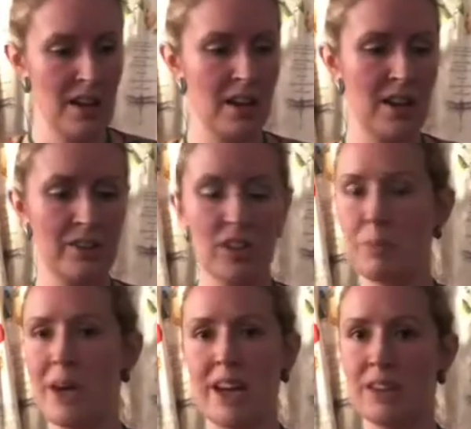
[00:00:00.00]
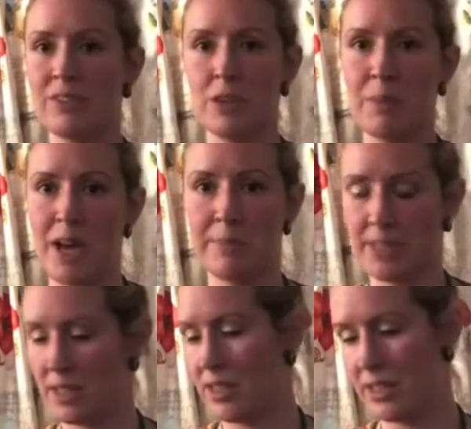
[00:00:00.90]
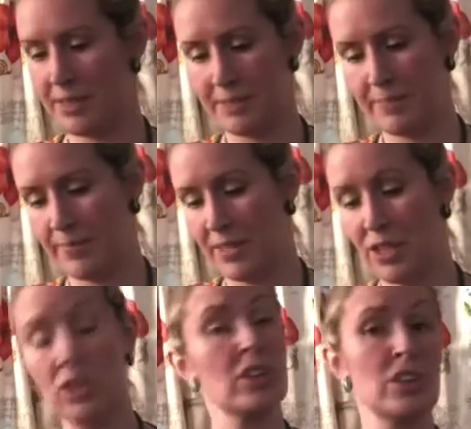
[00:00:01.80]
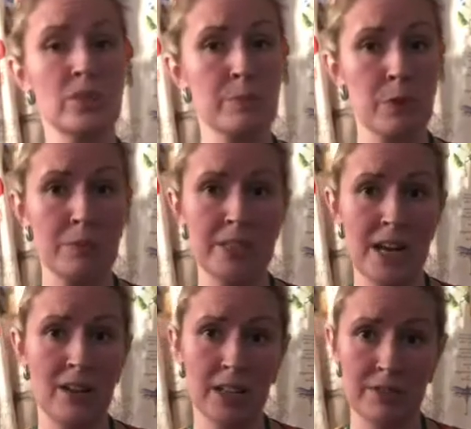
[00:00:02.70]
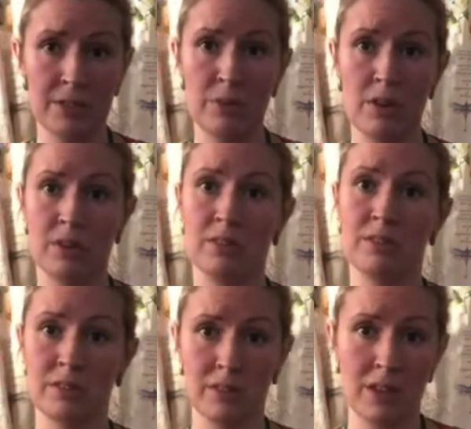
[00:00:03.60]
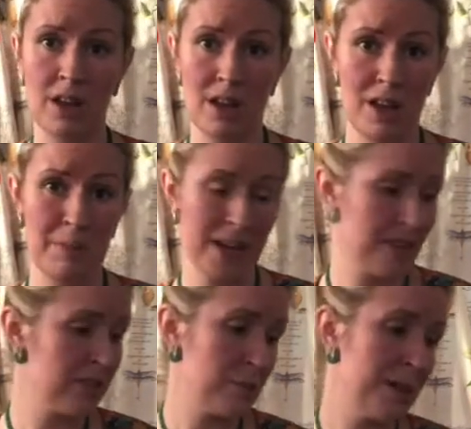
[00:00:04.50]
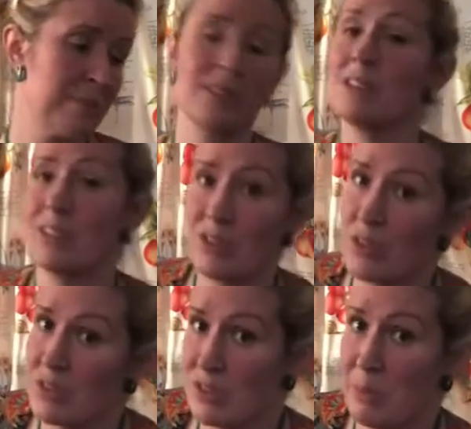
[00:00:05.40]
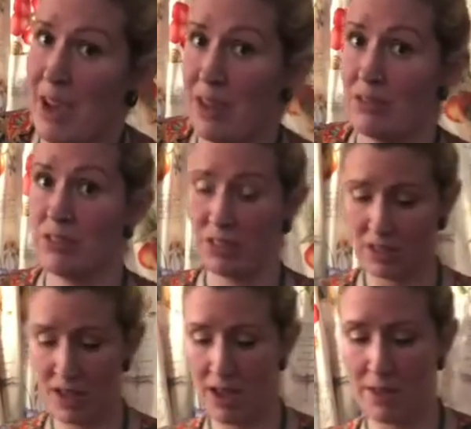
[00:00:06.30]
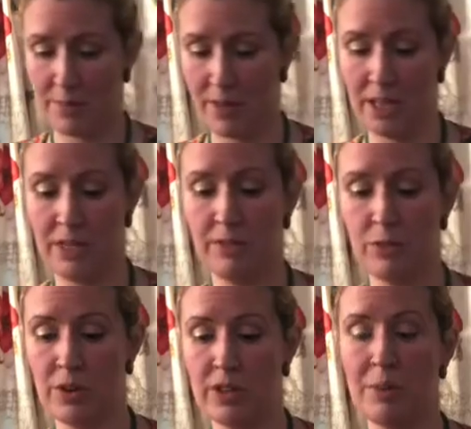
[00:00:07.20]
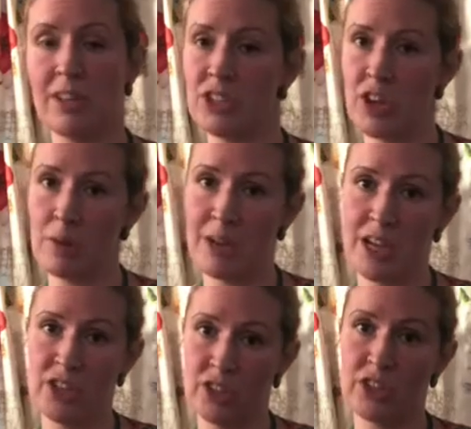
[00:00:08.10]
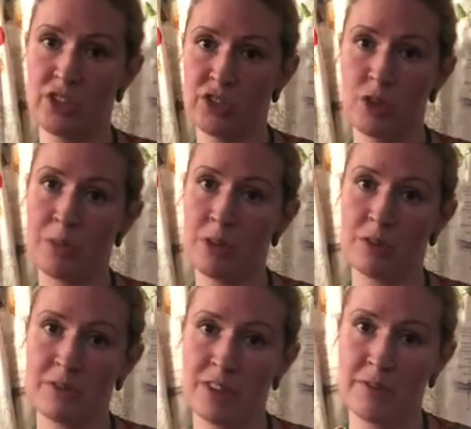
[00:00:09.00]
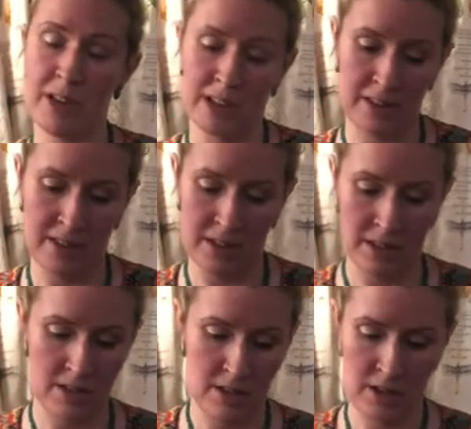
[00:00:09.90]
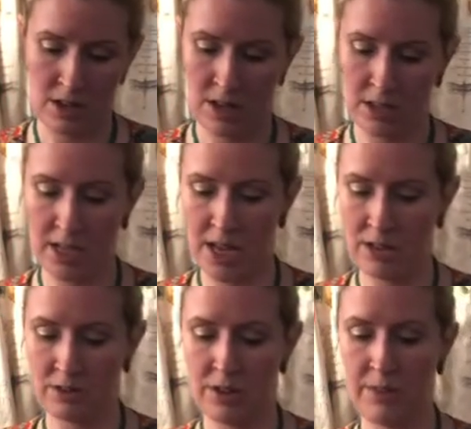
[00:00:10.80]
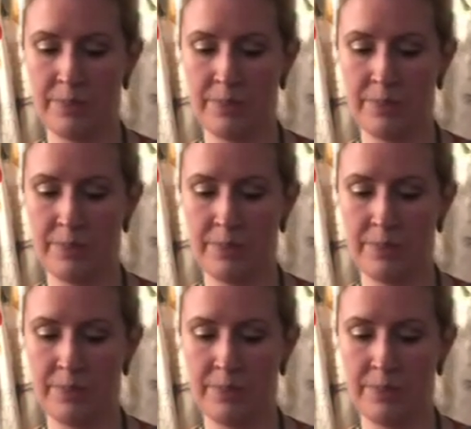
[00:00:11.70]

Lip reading: I've got a pack of kebab sticks. Now you can use proper doweling if you want. A pack of kebab sticks costs £1, and if you're worried about the sharp edge, you can just chop it off. They're fairly thin to get through.